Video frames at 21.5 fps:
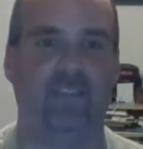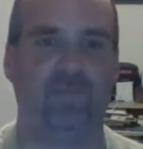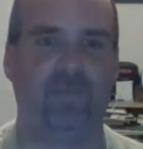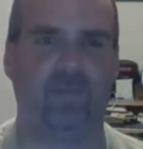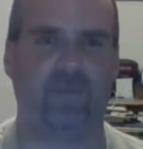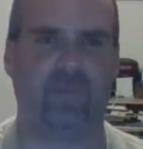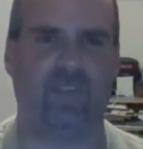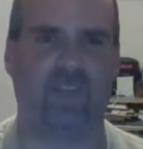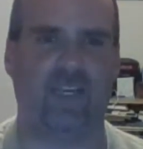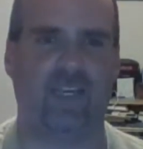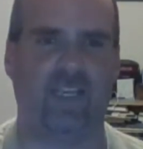
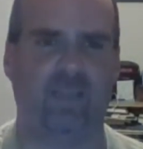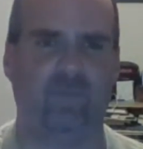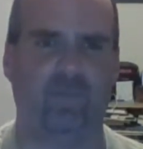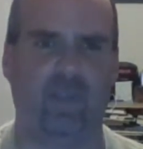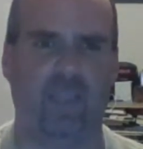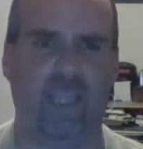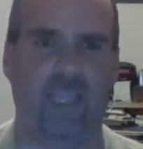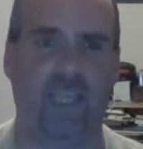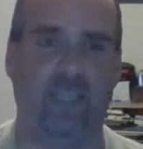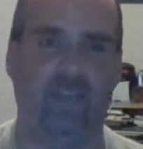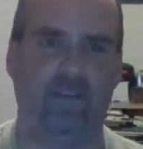Again,
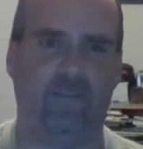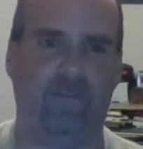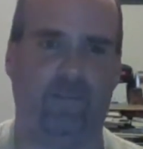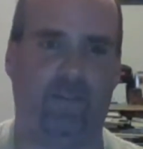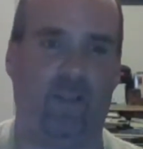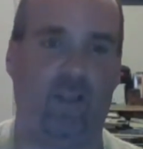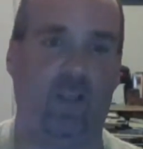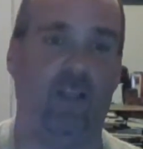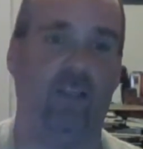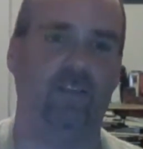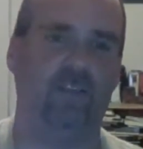please like,
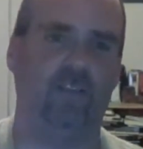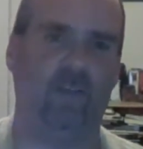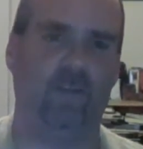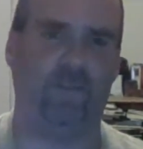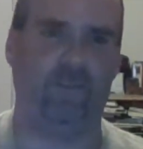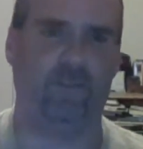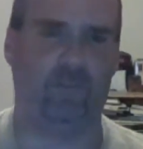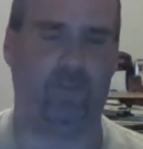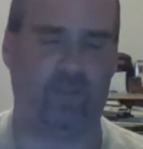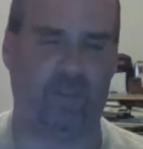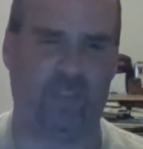share, and
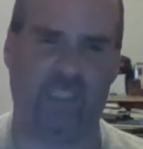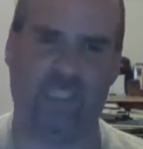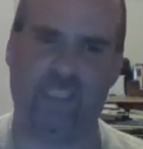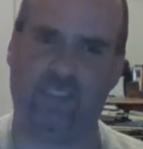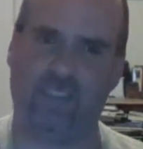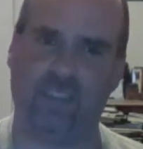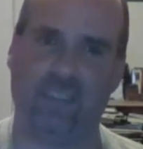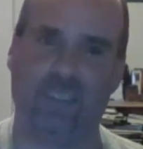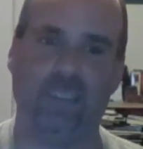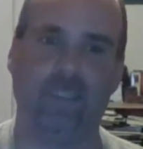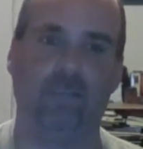subscribe.
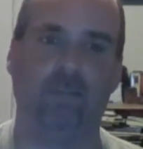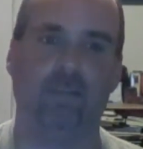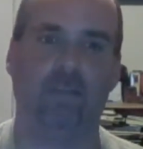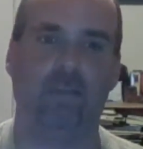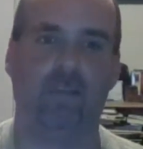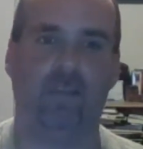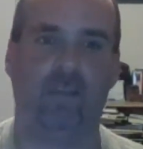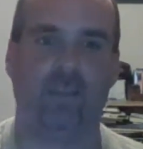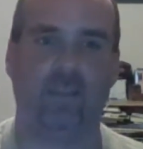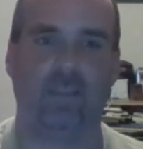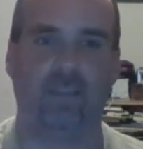And
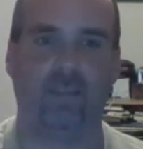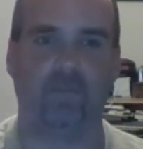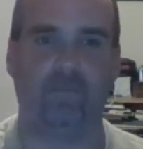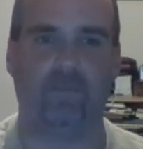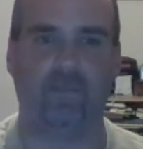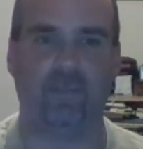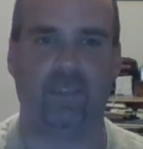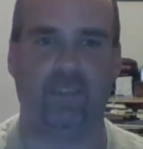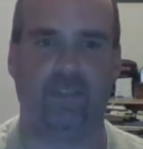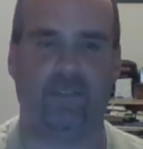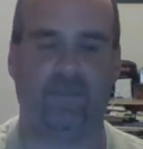also, if you
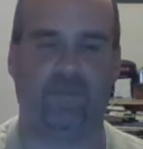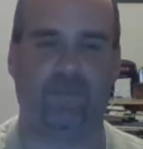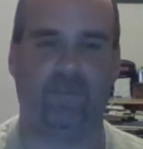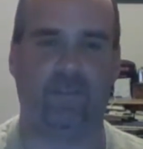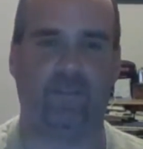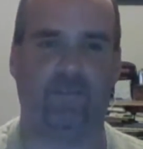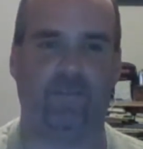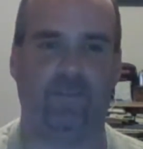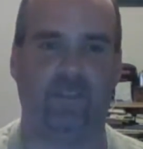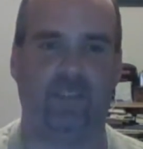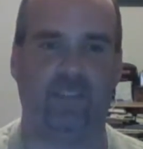
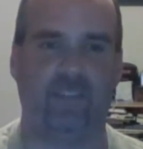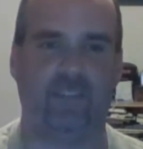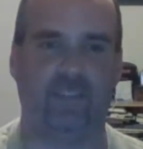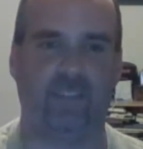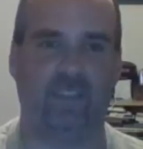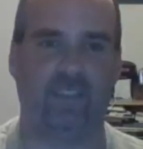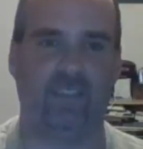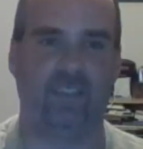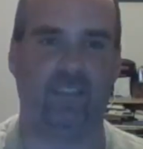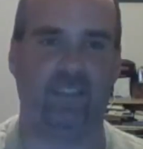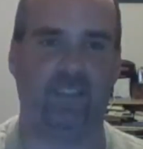dislike,
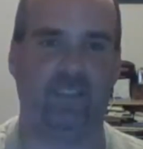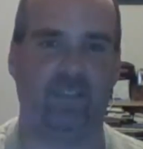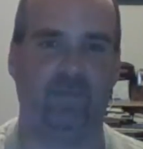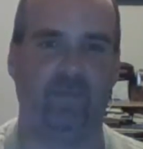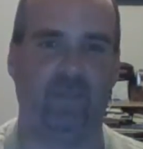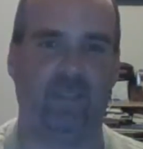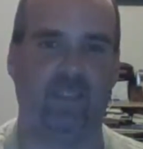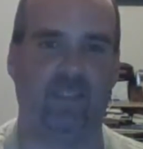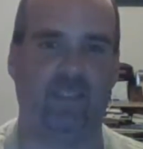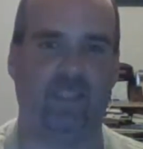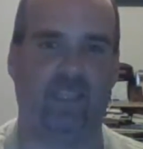
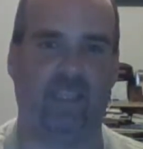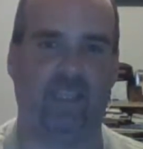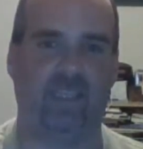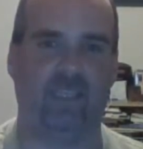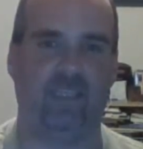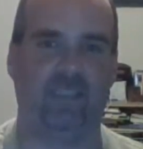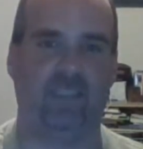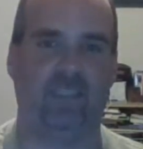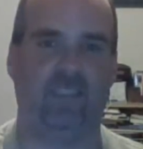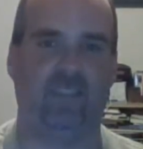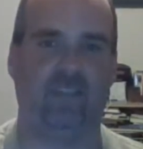please feel
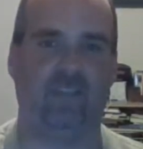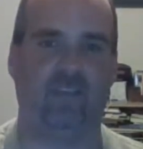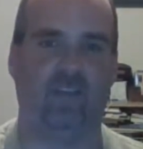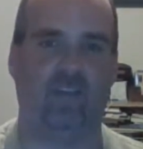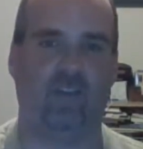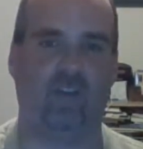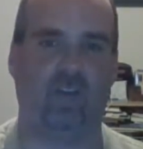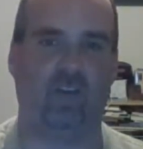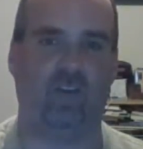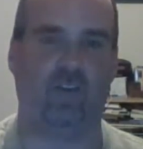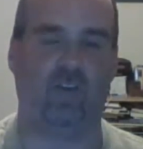free to send
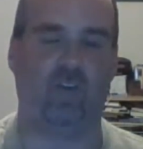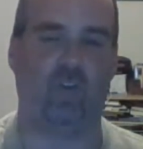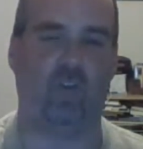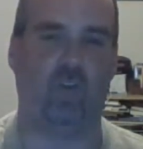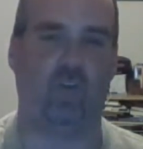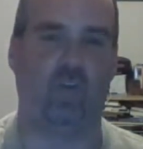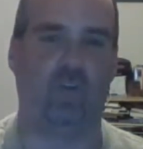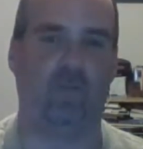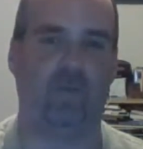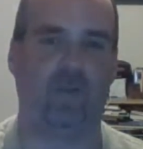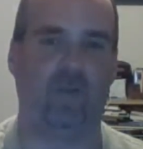an
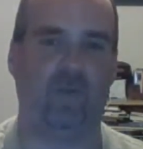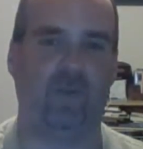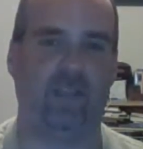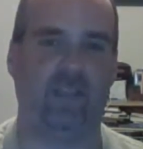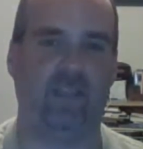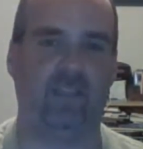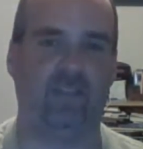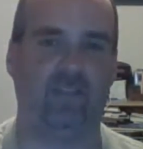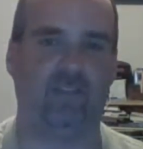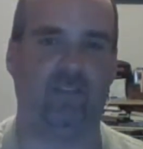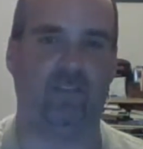email at
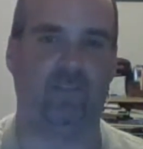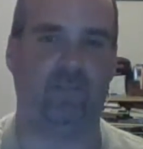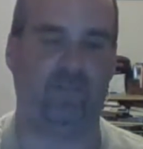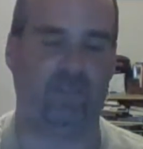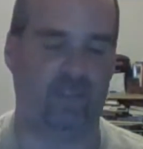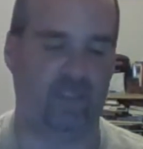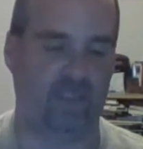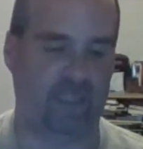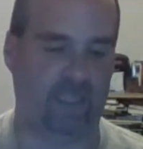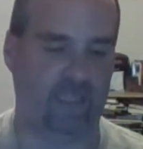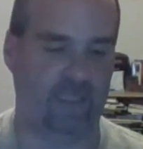
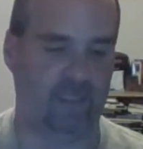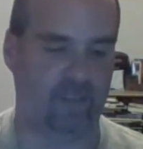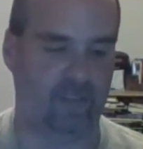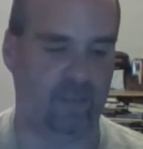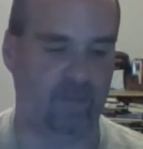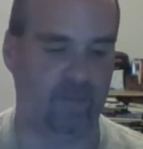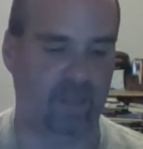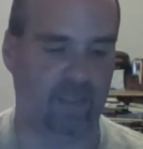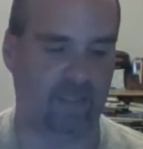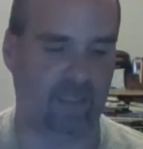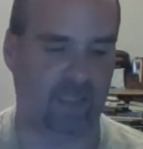
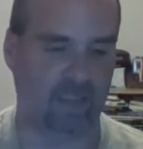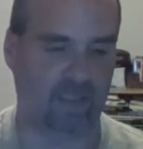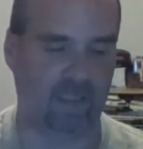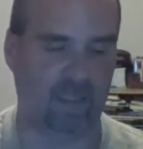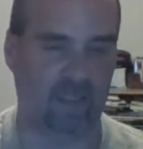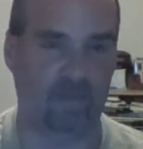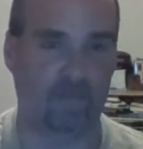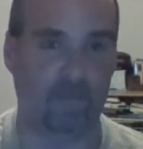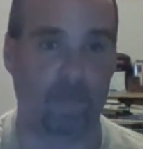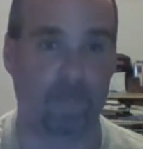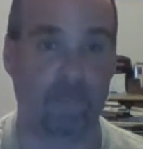
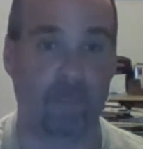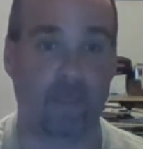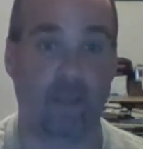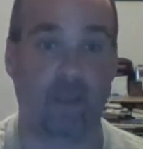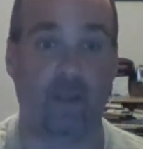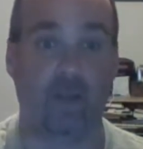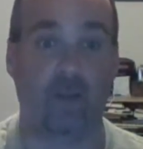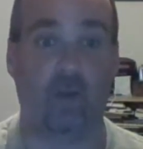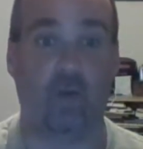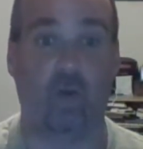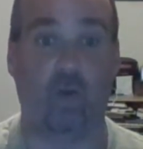
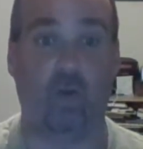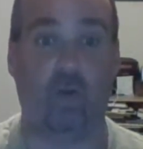hoboandgirlfriend at